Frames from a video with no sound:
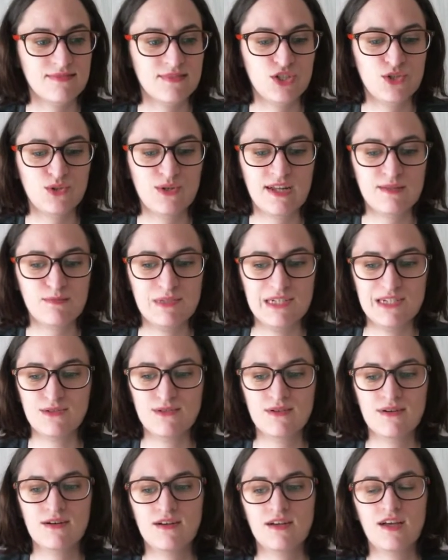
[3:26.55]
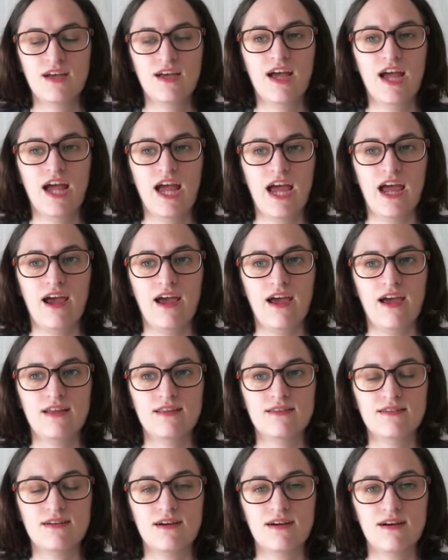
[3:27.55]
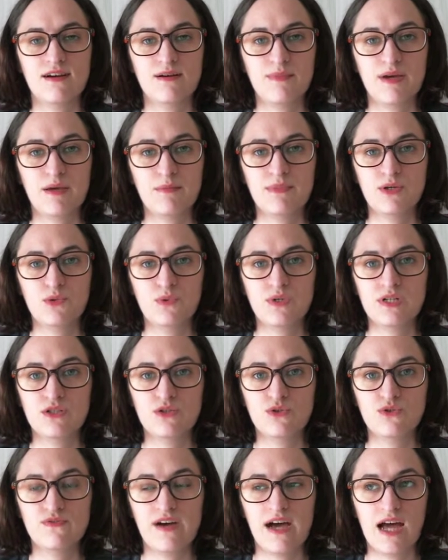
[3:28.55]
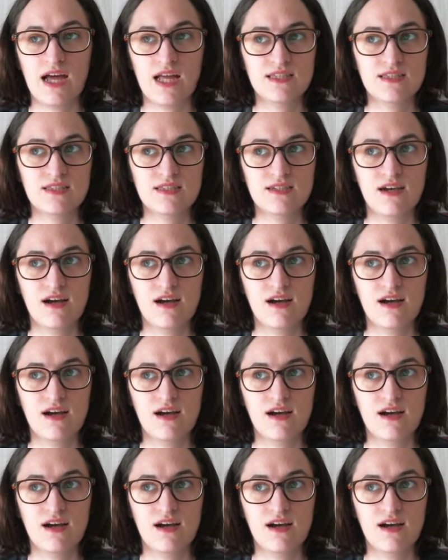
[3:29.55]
do let me know, and maybe we'll do that